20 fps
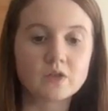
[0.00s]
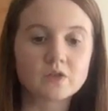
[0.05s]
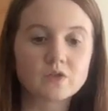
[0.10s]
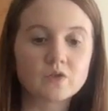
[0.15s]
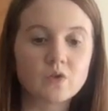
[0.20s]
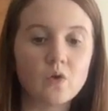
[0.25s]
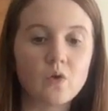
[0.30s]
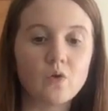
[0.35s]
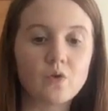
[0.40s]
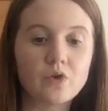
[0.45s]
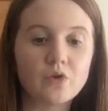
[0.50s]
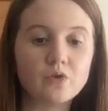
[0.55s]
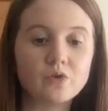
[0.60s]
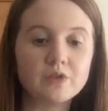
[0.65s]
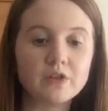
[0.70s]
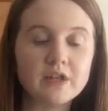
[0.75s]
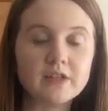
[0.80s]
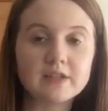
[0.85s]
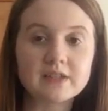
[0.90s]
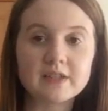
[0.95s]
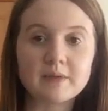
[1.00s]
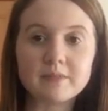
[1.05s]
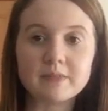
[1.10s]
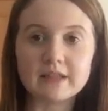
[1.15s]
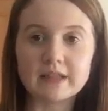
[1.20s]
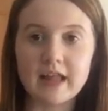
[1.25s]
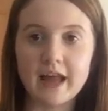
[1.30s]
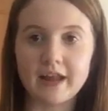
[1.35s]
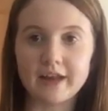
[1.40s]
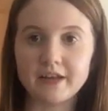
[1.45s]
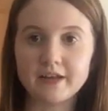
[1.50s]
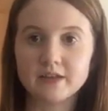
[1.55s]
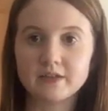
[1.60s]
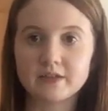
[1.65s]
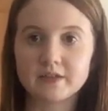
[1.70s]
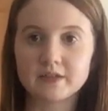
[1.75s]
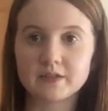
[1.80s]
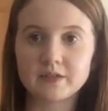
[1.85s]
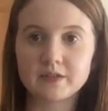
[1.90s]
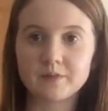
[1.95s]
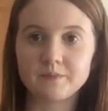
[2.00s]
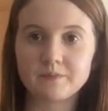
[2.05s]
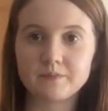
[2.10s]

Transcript: So you'll need some lettuce.